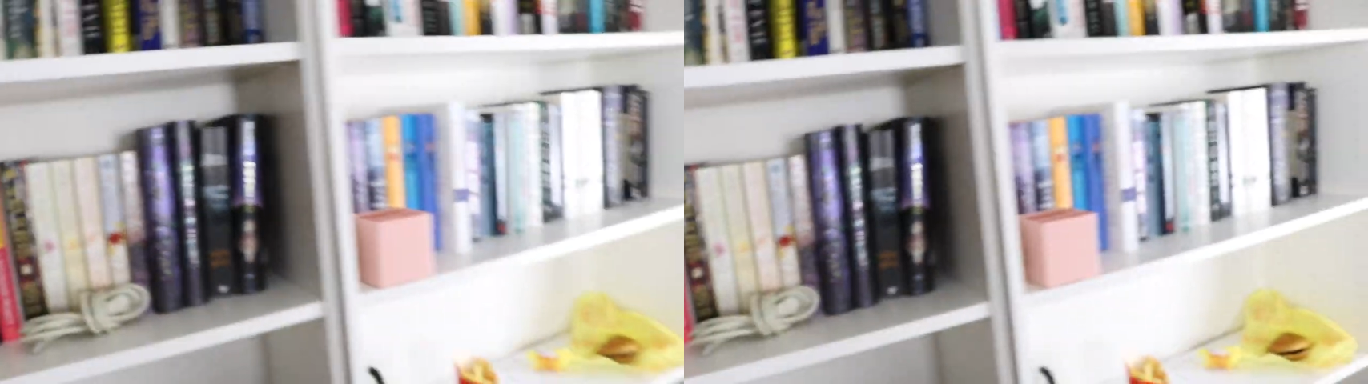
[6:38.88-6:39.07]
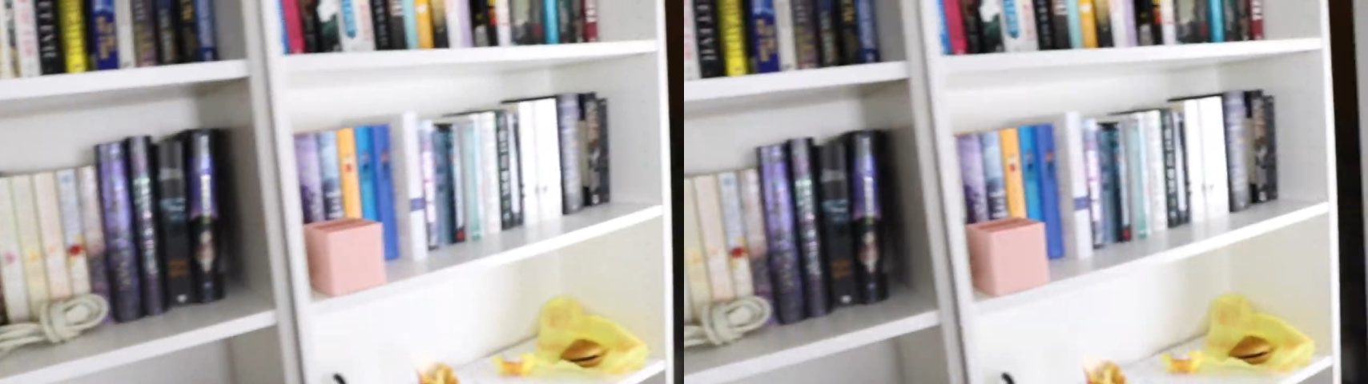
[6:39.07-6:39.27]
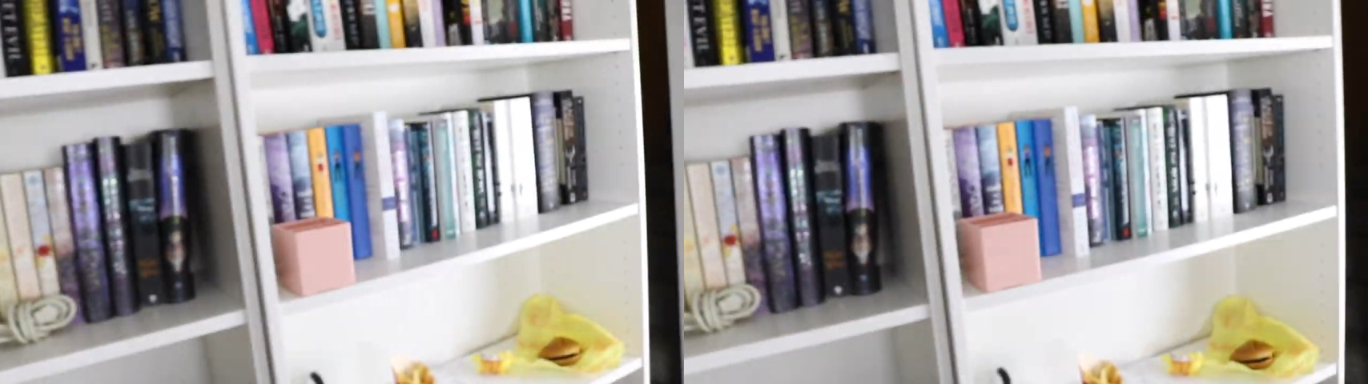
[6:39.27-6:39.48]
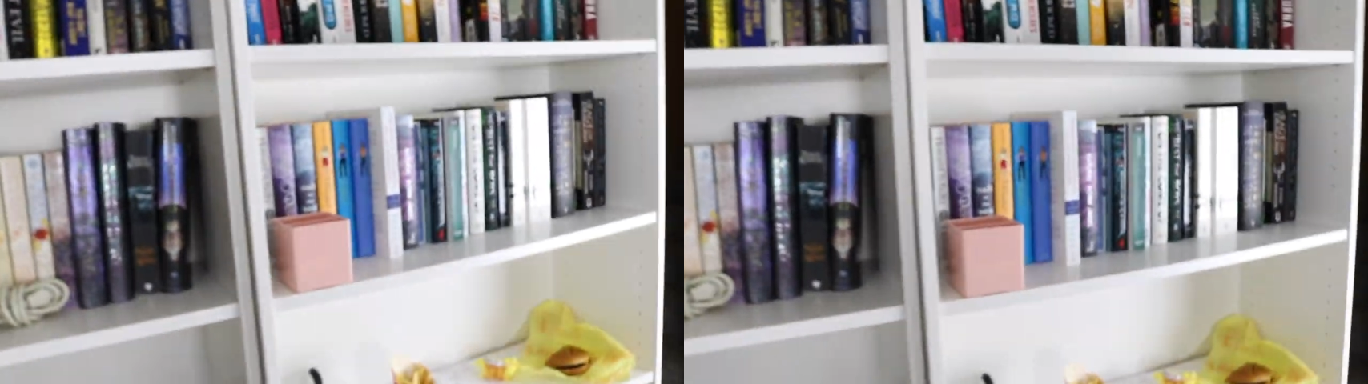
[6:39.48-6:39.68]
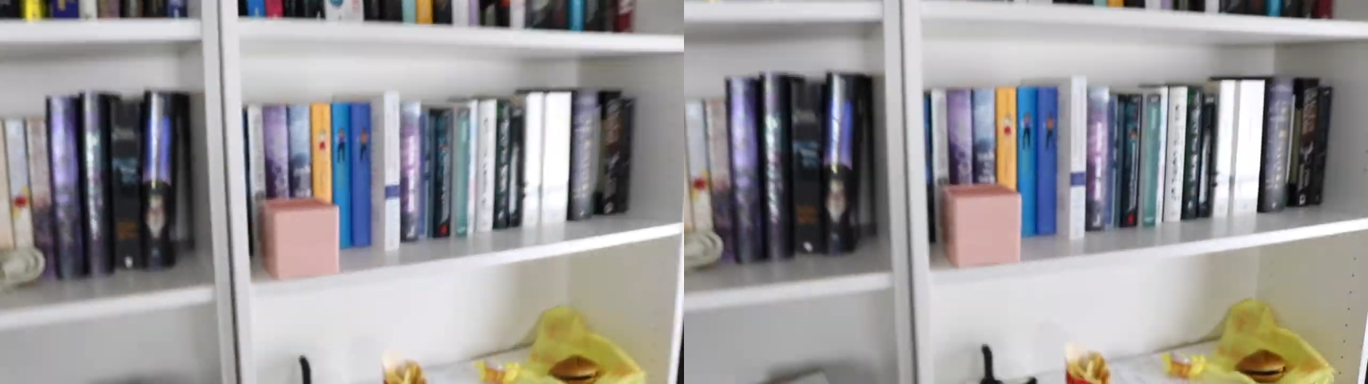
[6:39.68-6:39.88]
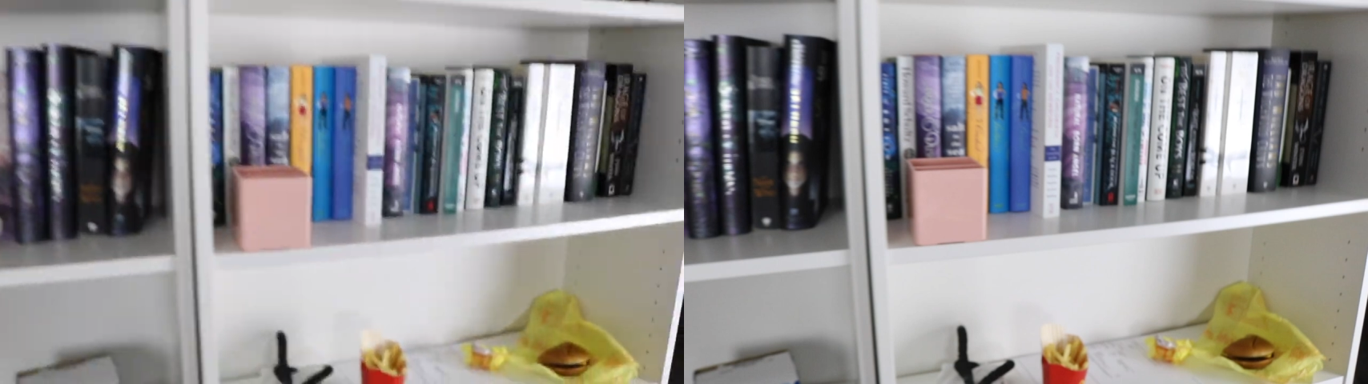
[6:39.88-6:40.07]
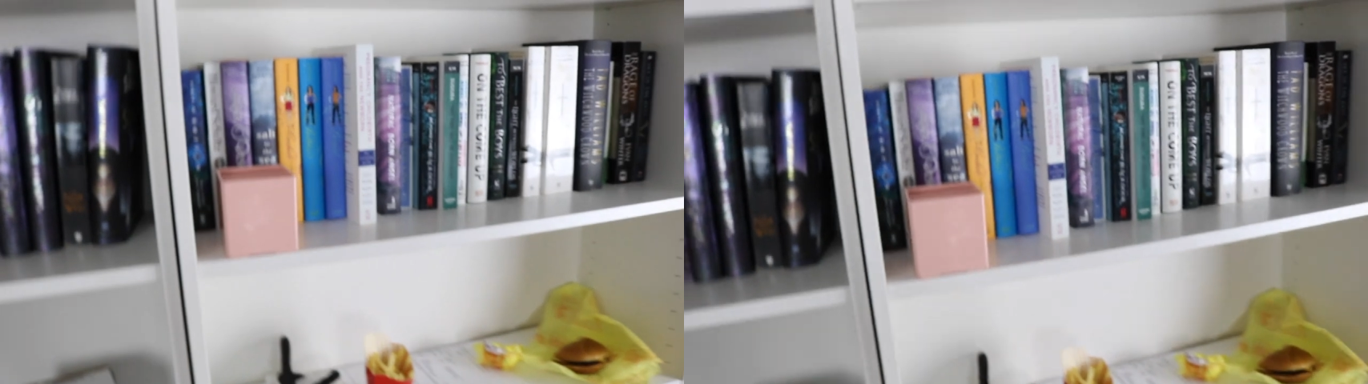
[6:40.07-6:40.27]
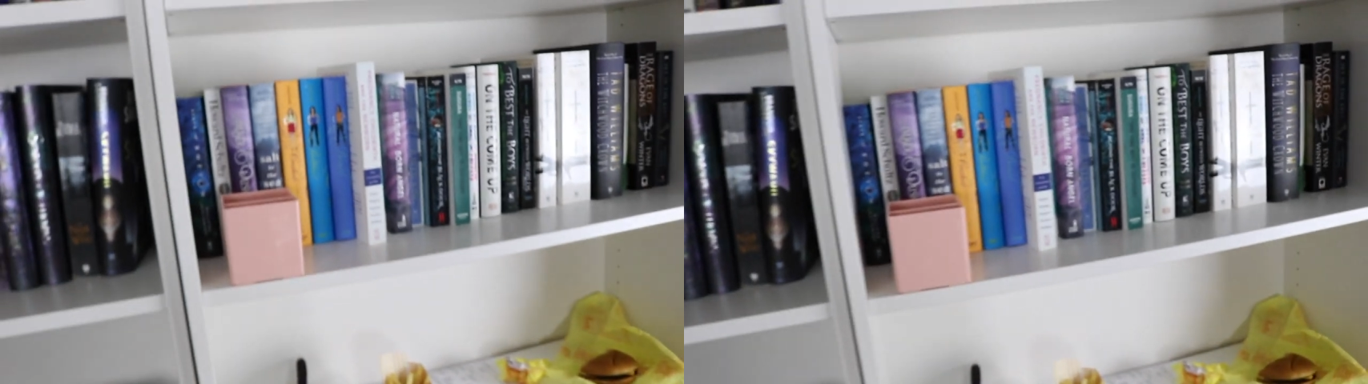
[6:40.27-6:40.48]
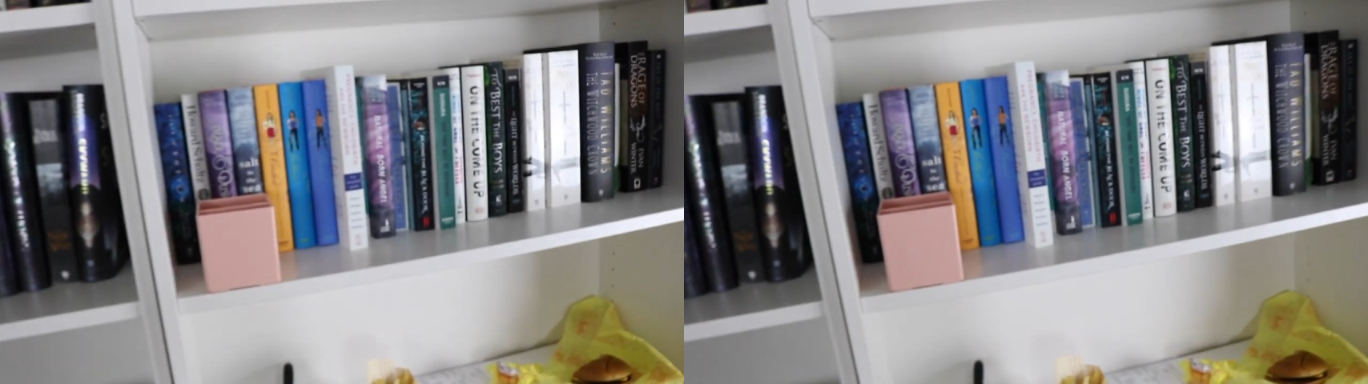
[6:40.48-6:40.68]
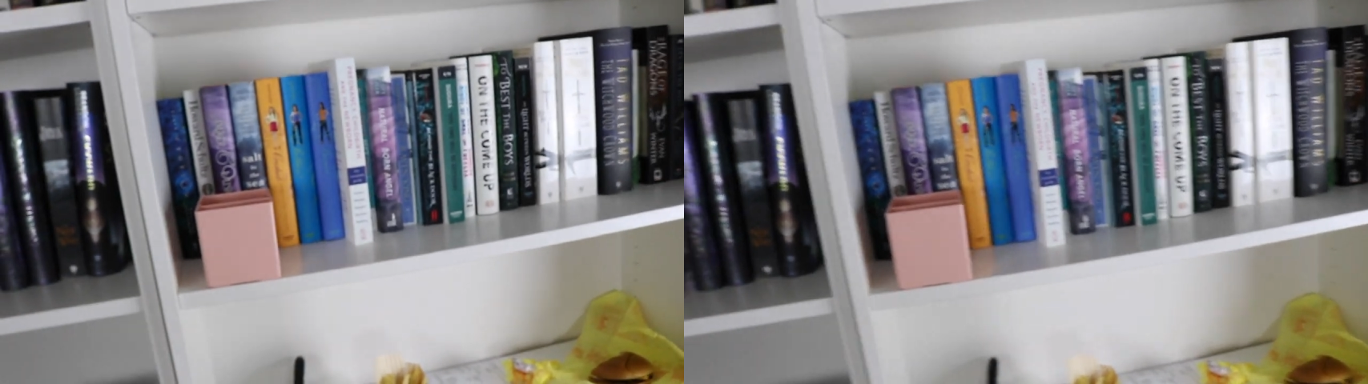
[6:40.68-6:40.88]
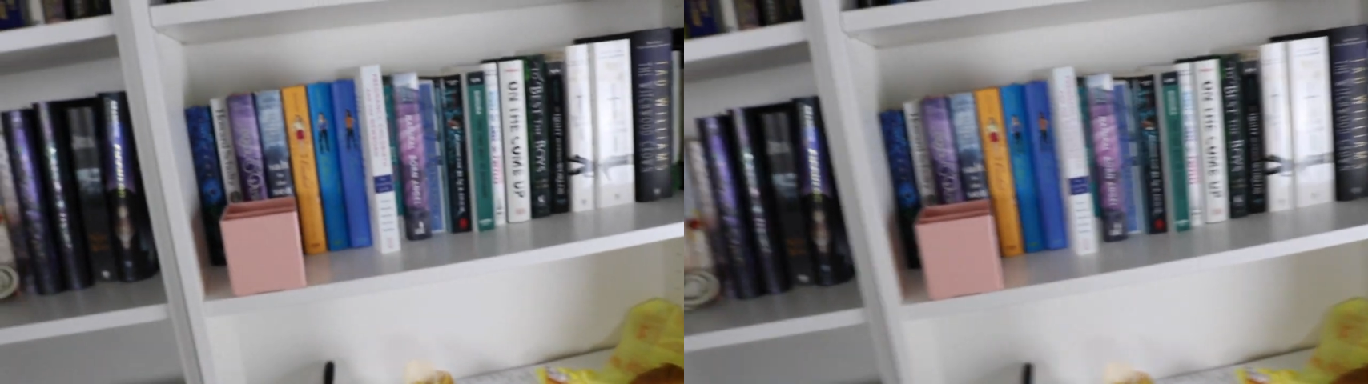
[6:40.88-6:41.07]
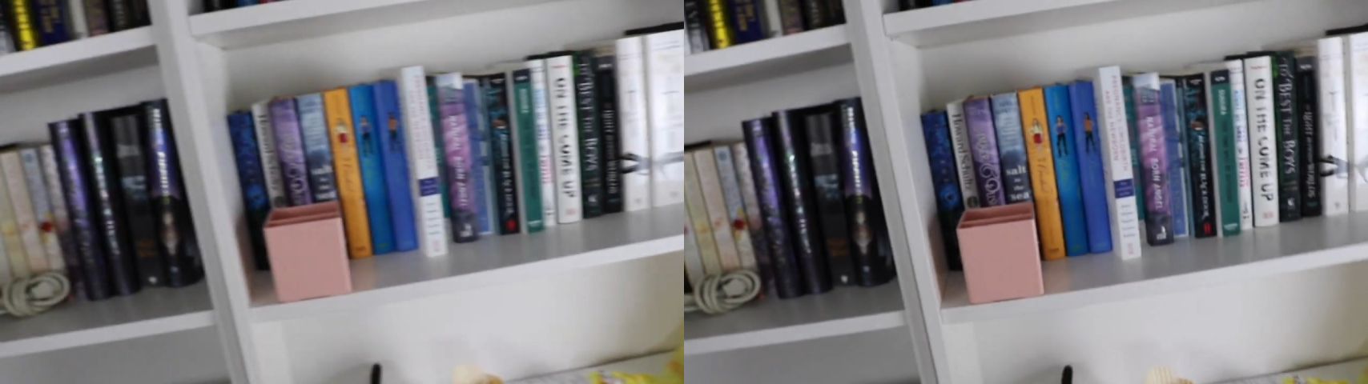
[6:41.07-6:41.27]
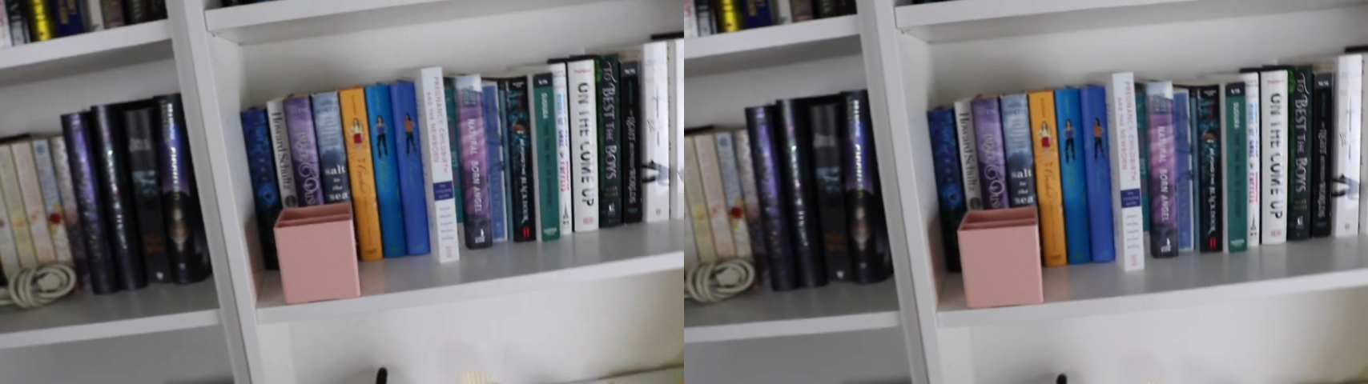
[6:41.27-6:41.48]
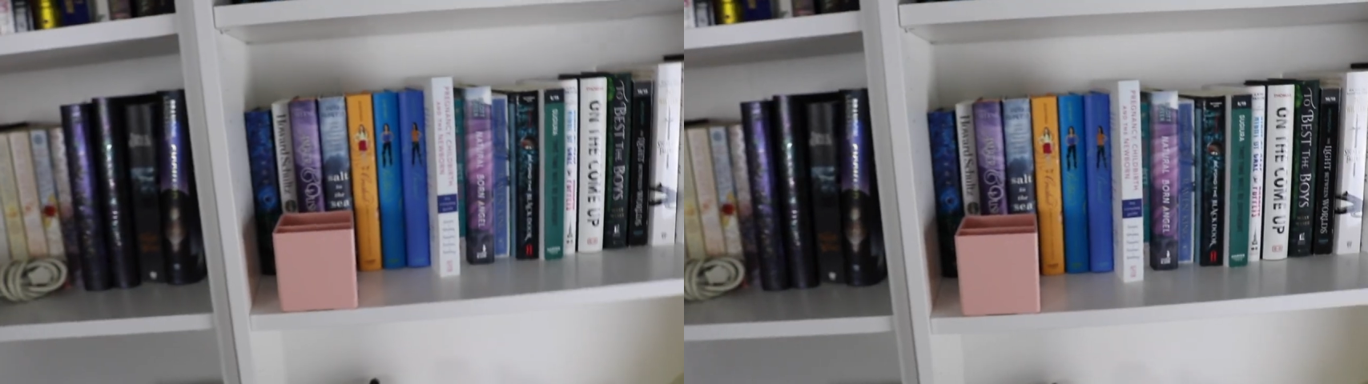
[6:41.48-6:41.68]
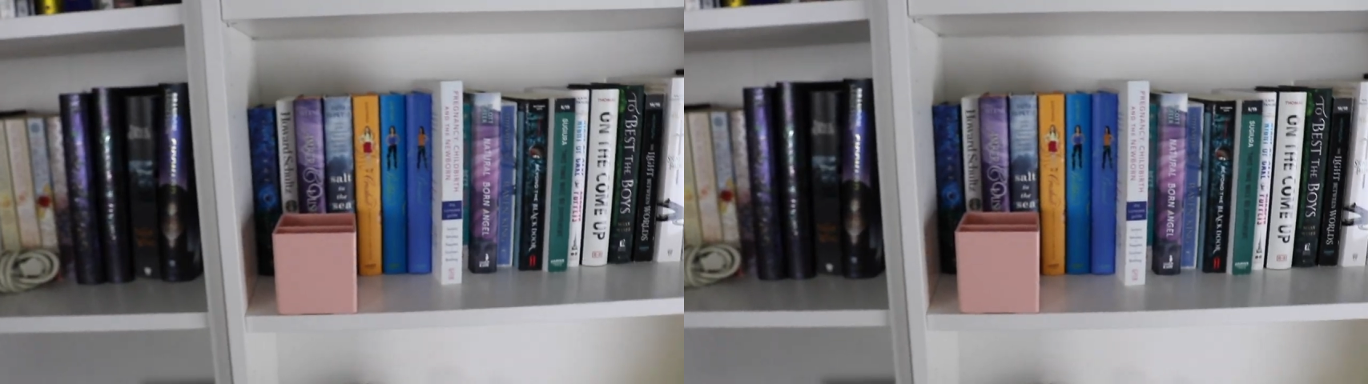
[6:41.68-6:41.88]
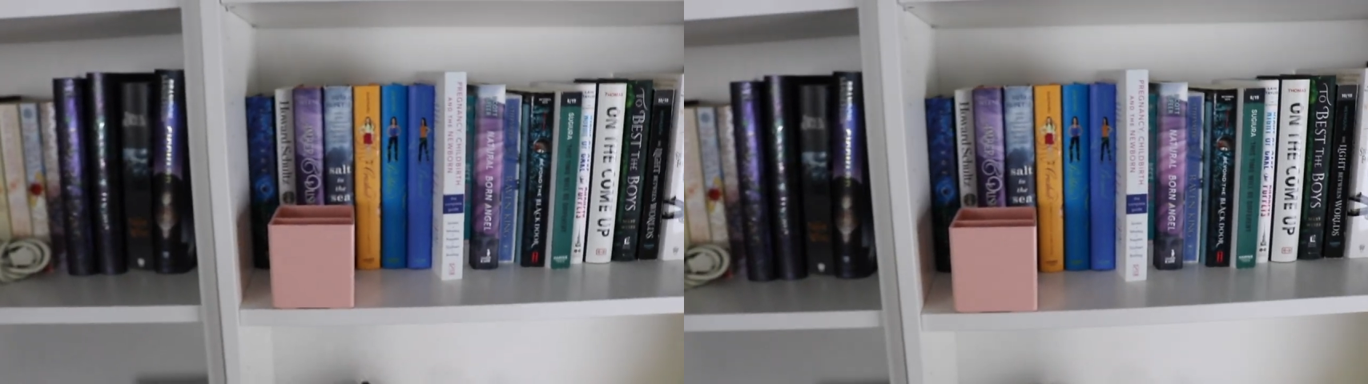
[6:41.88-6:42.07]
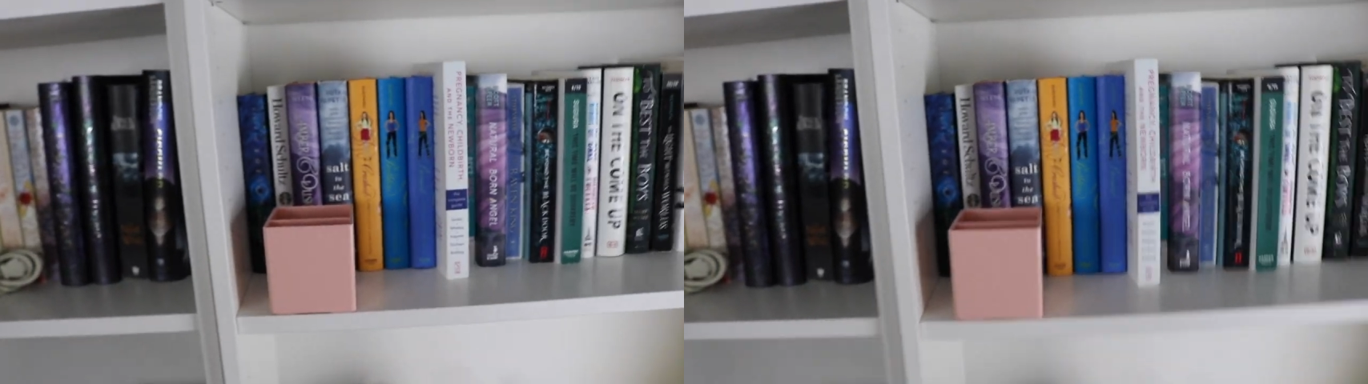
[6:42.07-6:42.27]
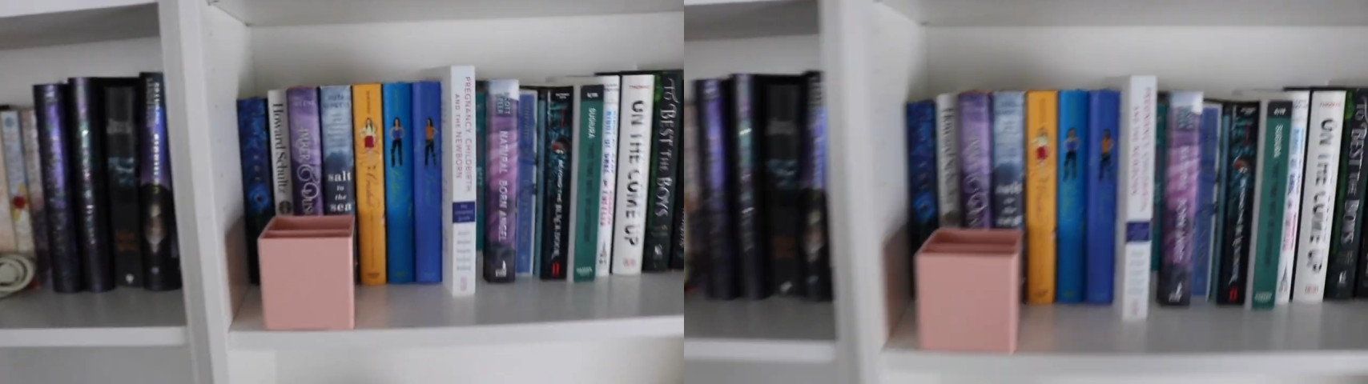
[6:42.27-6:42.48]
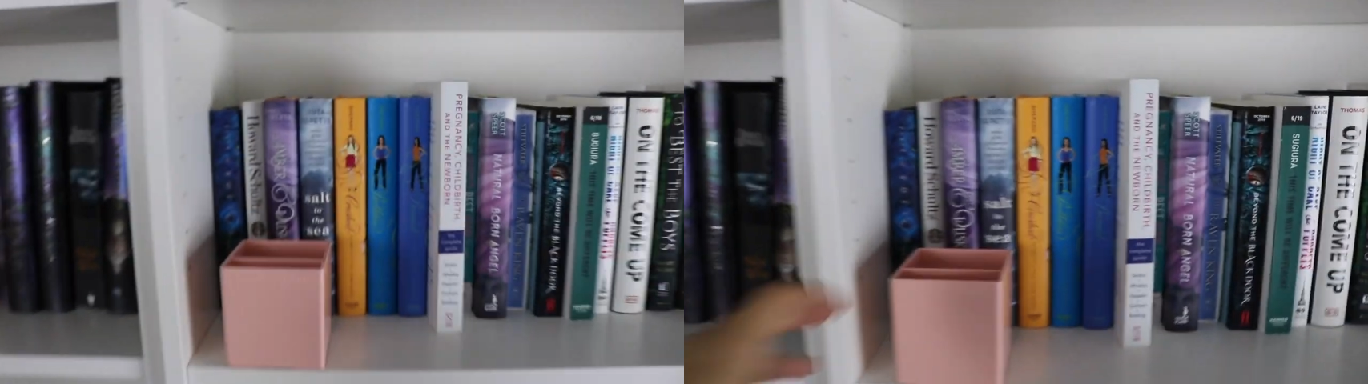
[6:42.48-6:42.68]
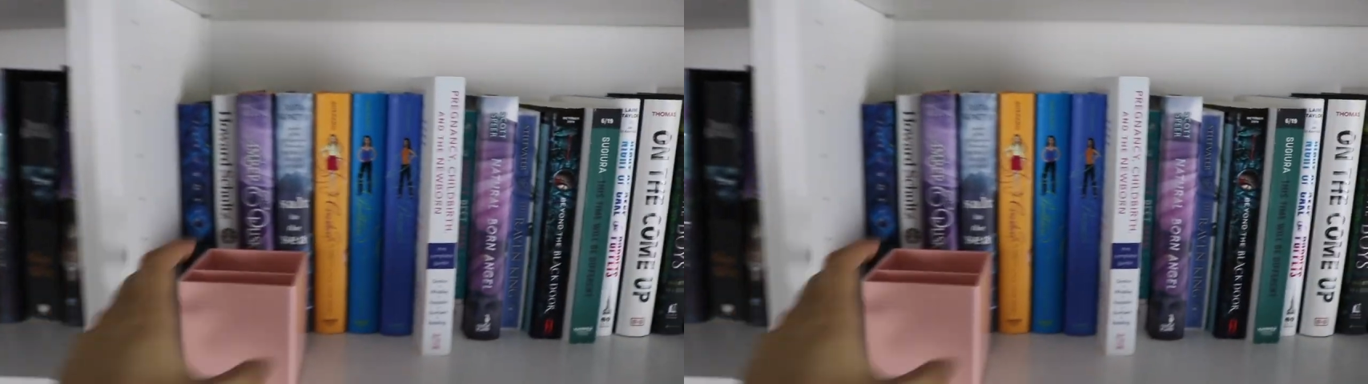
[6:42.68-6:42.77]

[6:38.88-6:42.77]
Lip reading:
Nobody's mouth can be seen.